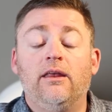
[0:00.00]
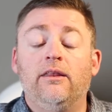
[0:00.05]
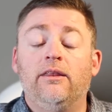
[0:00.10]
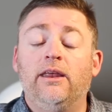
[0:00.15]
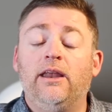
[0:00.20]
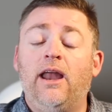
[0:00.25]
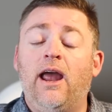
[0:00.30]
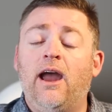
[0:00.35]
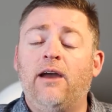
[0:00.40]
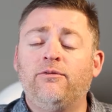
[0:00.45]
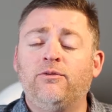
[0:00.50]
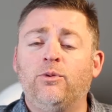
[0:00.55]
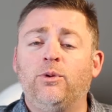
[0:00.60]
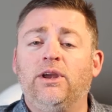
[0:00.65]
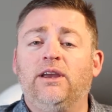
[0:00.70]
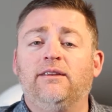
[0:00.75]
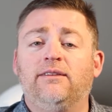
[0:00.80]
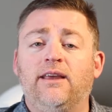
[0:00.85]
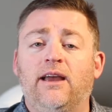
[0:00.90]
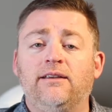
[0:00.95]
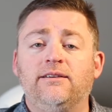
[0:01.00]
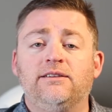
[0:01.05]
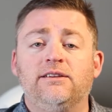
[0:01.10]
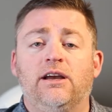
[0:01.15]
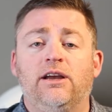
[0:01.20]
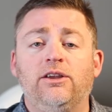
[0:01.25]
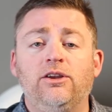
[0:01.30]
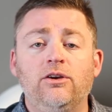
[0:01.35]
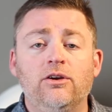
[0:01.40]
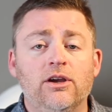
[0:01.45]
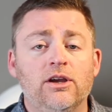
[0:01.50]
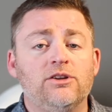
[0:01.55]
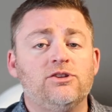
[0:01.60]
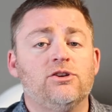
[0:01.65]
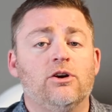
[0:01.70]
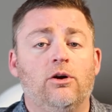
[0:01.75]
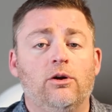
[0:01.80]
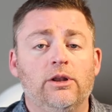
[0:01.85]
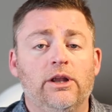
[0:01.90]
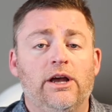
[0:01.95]
Then after we get that done, you get
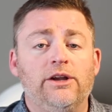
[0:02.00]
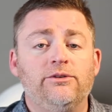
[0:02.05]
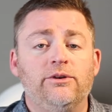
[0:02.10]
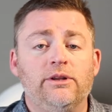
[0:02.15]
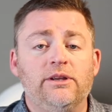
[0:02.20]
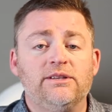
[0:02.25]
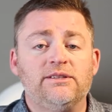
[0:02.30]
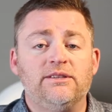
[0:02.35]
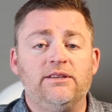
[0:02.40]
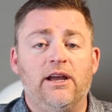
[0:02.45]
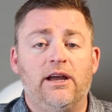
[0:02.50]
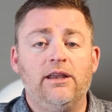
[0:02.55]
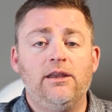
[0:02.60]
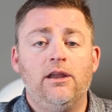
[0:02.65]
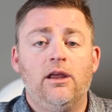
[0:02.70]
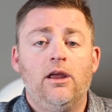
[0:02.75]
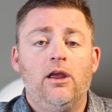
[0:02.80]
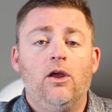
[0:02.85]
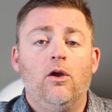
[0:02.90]
your whole laundry list done,